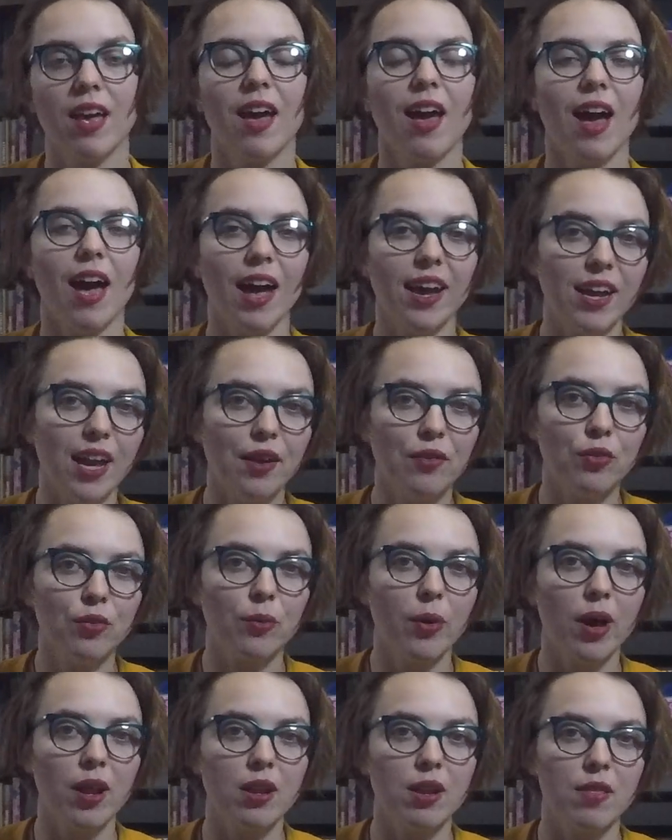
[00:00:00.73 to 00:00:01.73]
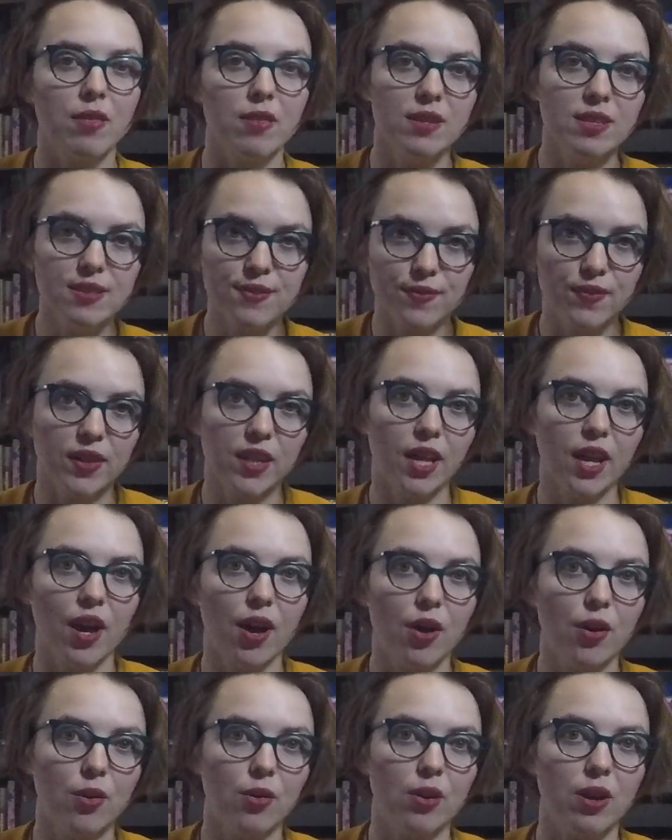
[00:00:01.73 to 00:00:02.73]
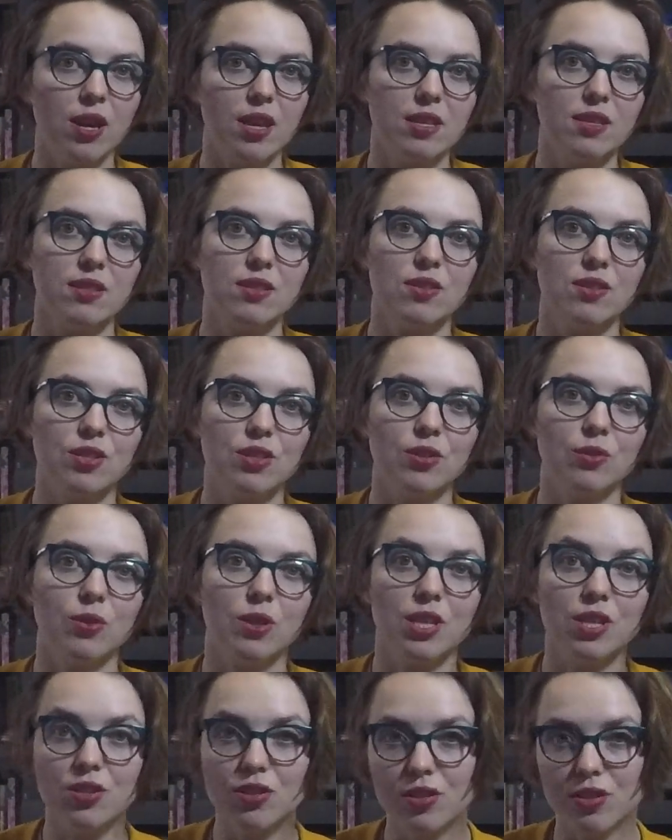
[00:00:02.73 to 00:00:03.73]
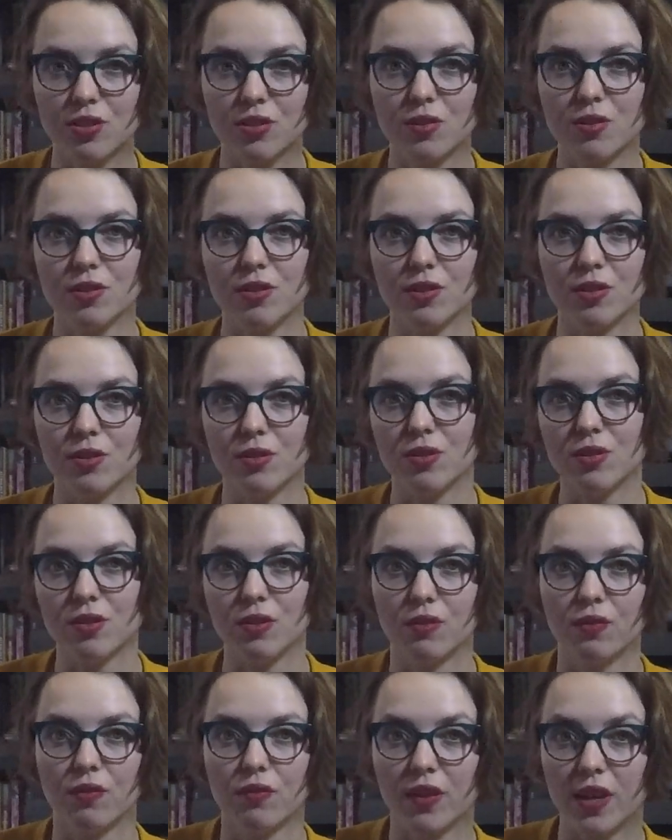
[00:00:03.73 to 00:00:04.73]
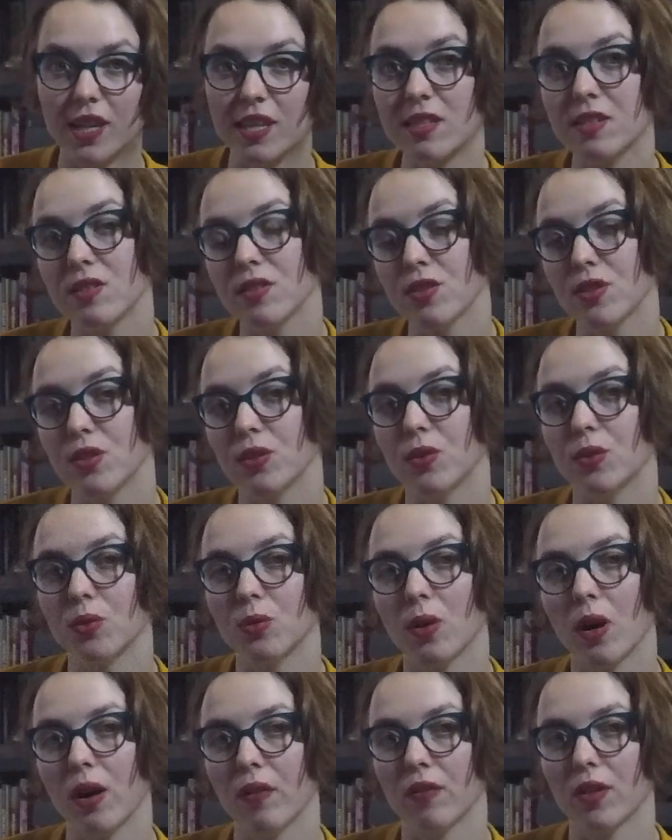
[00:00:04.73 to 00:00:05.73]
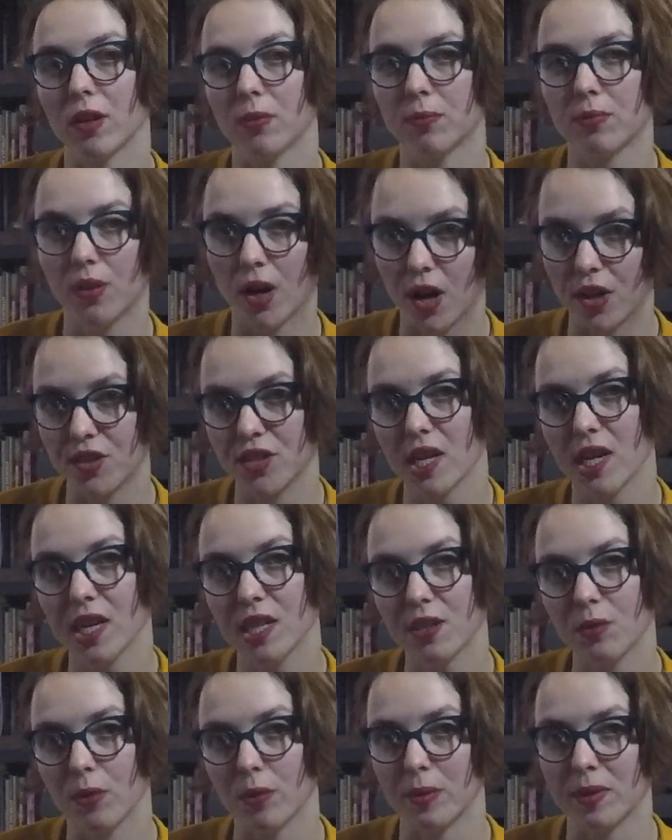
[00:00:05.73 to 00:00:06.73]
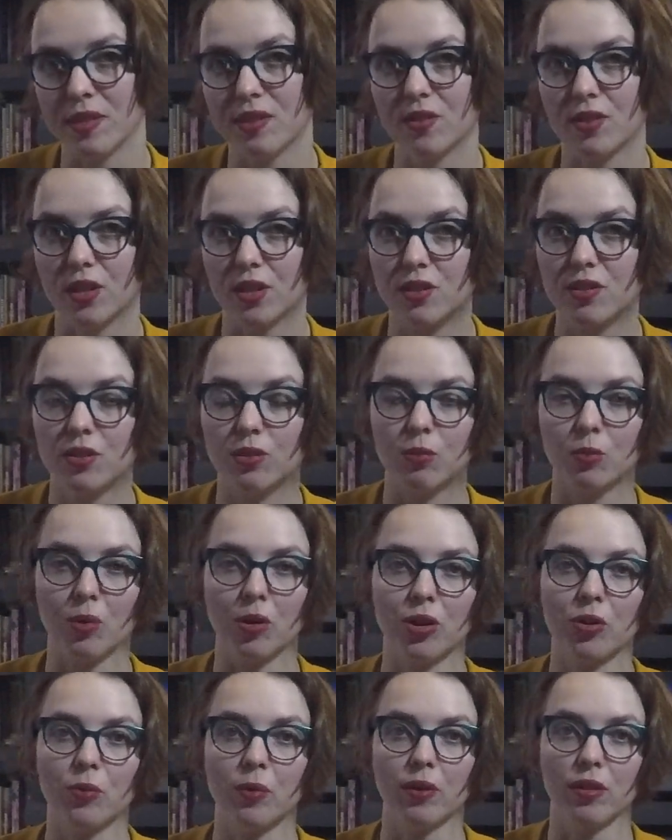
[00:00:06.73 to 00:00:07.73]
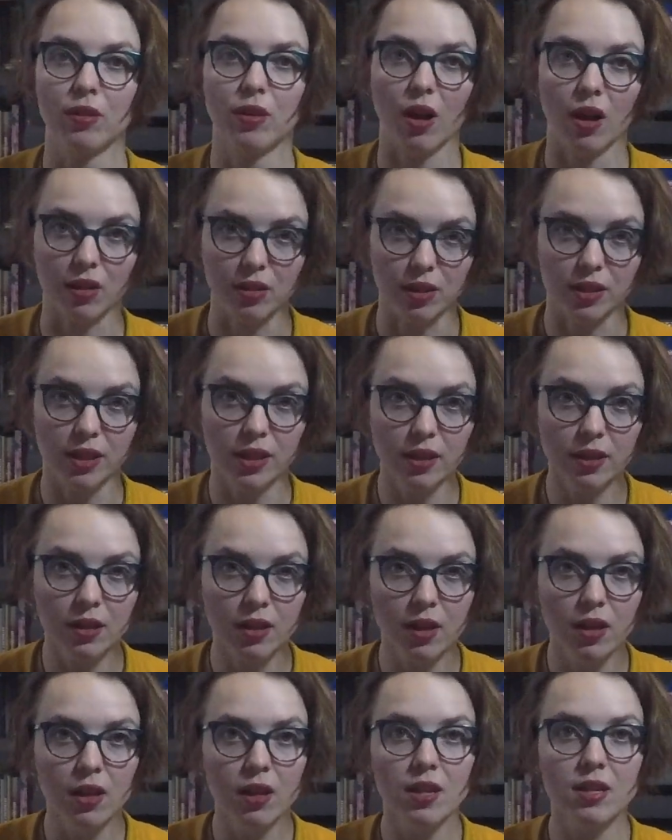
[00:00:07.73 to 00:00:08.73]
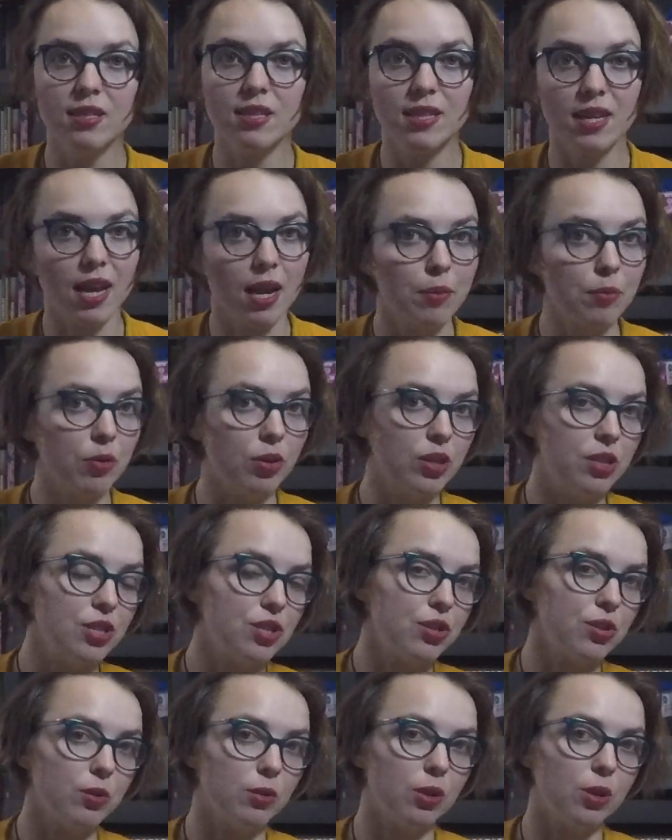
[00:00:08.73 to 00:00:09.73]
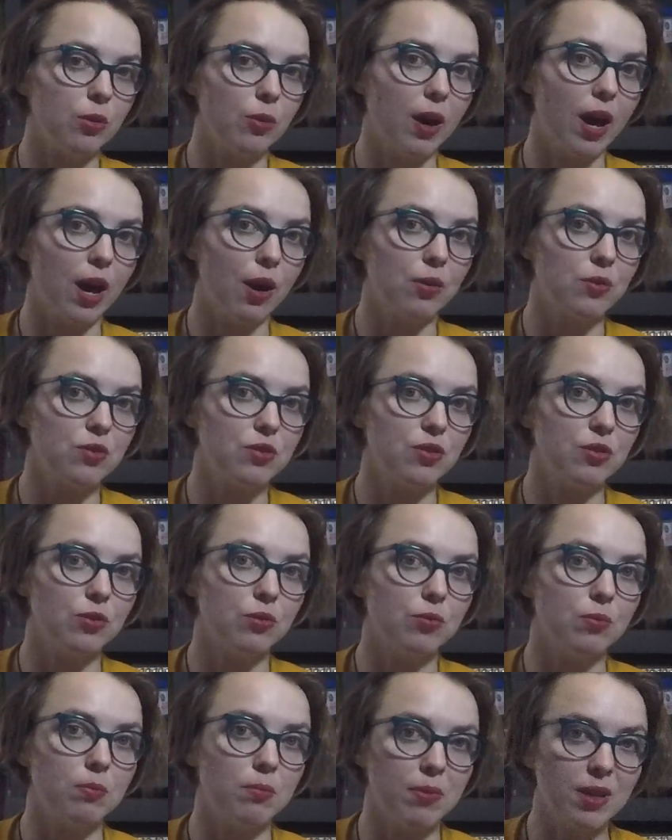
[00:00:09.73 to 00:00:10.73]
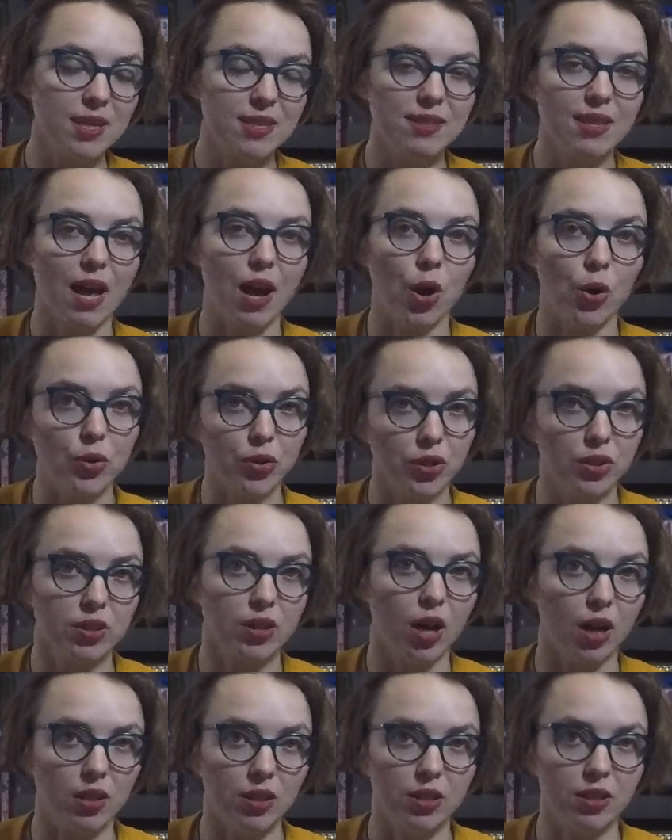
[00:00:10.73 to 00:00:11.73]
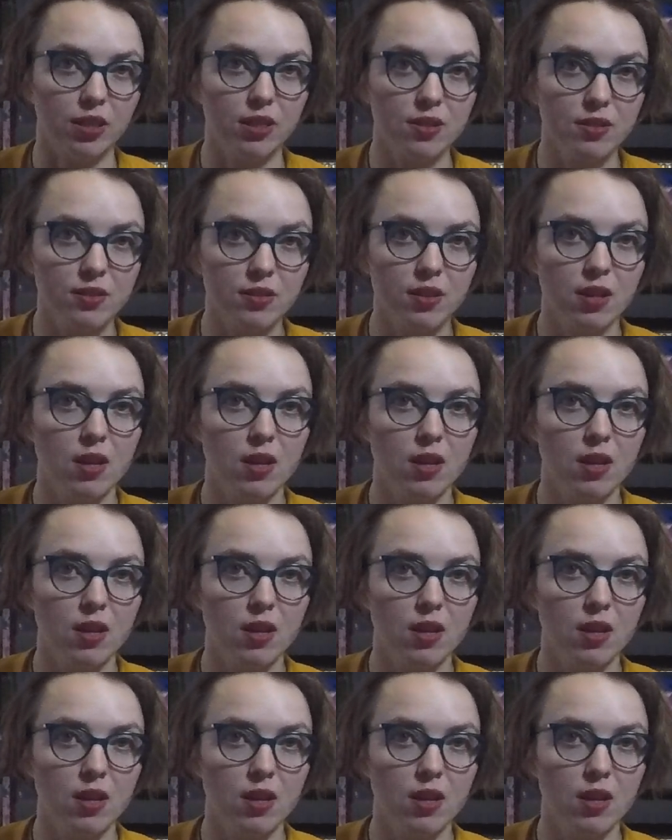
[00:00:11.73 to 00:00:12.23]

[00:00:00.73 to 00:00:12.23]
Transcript: Hi everyone, this video is to introduce you to phase 2 of our project where we start to work with color. Today I'm going to show you how to mix out your colors.